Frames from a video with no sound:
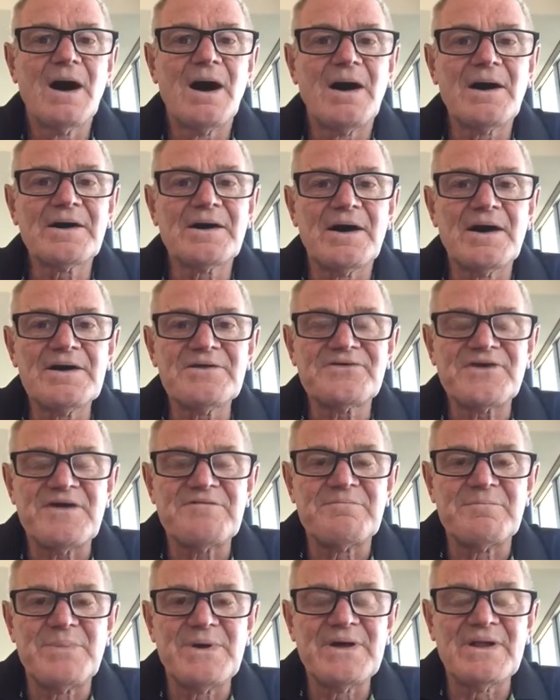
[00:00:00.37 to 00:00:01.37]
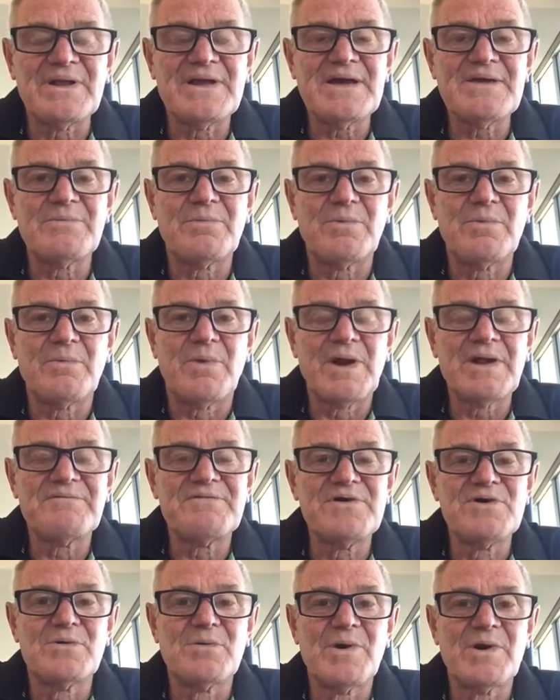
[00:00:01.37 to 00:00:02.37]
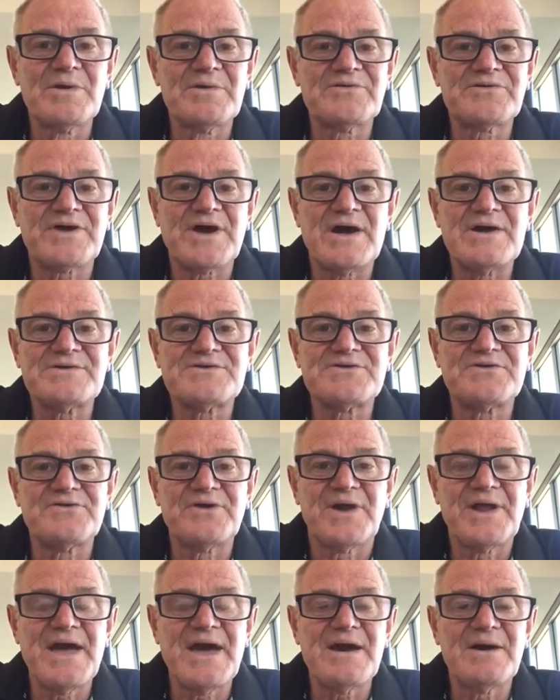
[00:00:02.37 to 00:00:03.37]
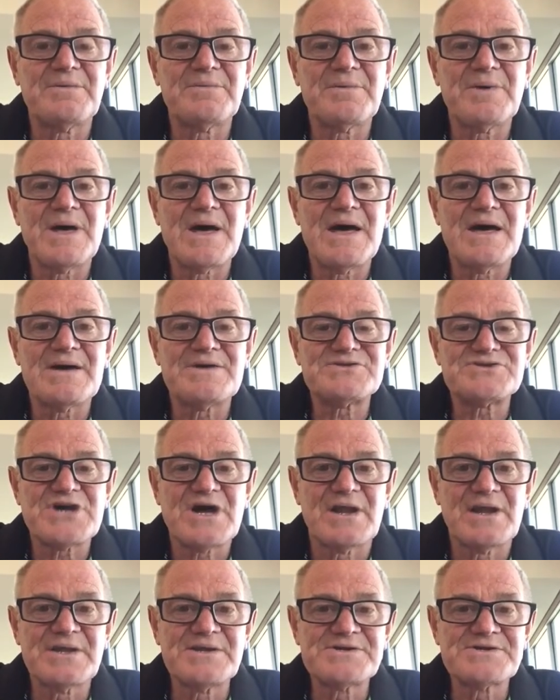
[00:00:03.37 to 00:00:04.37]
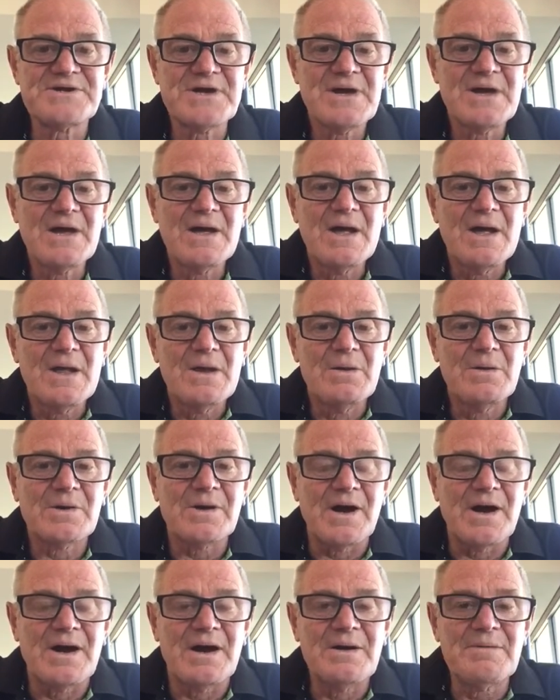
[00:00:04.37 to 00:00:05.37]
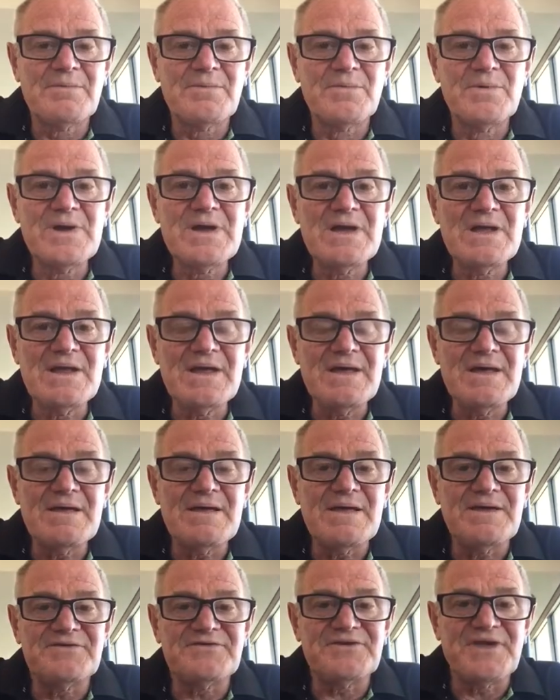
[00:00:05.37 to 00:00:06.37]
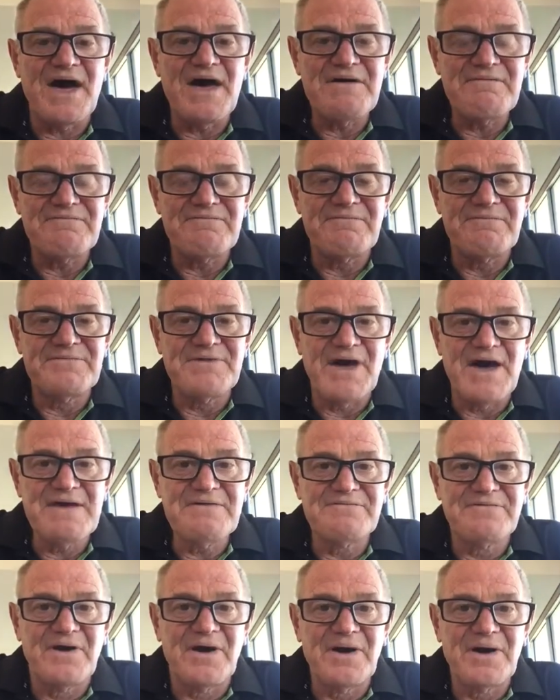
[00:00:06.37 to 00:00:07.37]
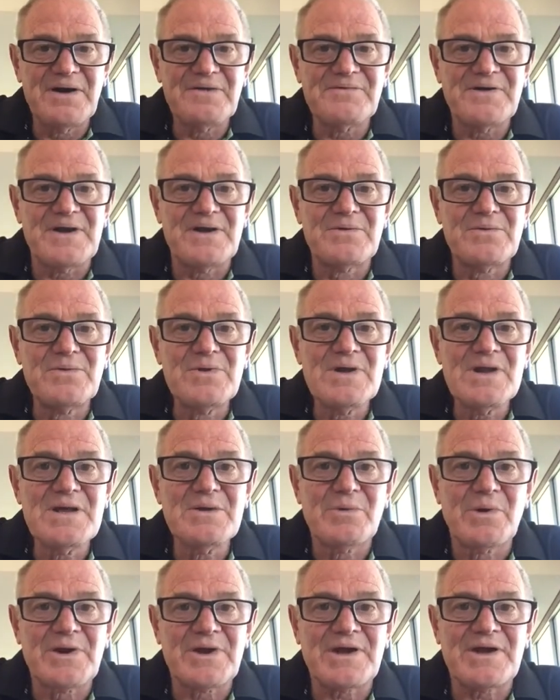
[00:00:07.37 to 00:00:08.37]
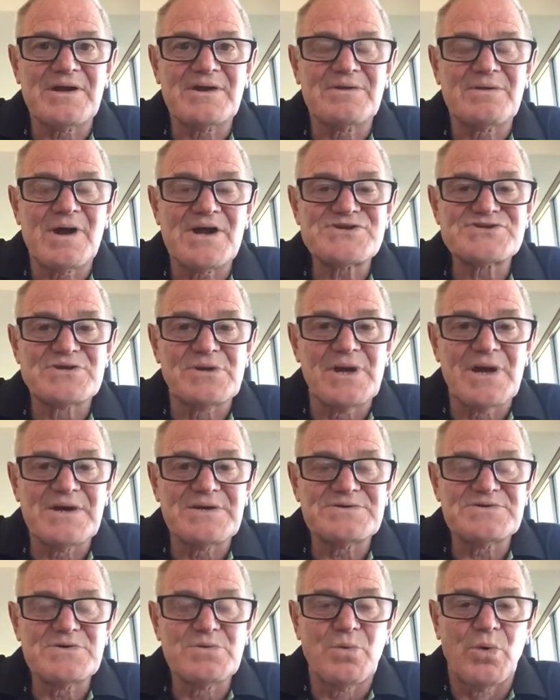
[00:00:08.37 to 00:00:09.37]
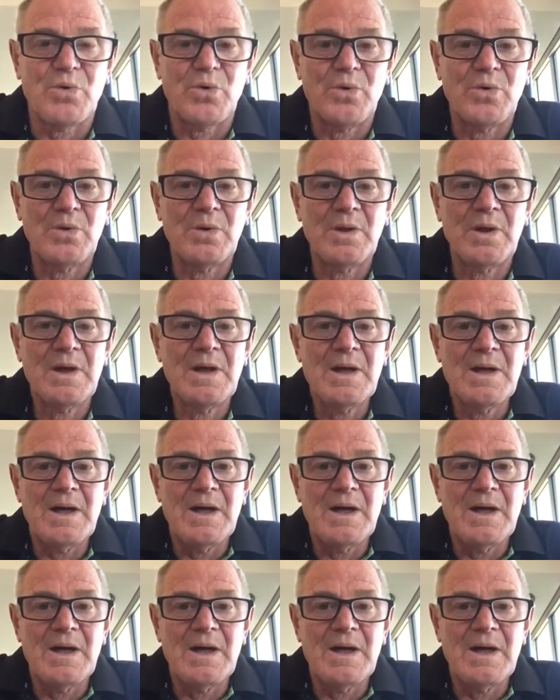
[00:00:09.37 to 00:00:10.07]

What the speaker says: Hi guys, Kevin Beale here, one of your wellness coaches on our challenge. Look, I really, it's day five, and I really want to congratulate you all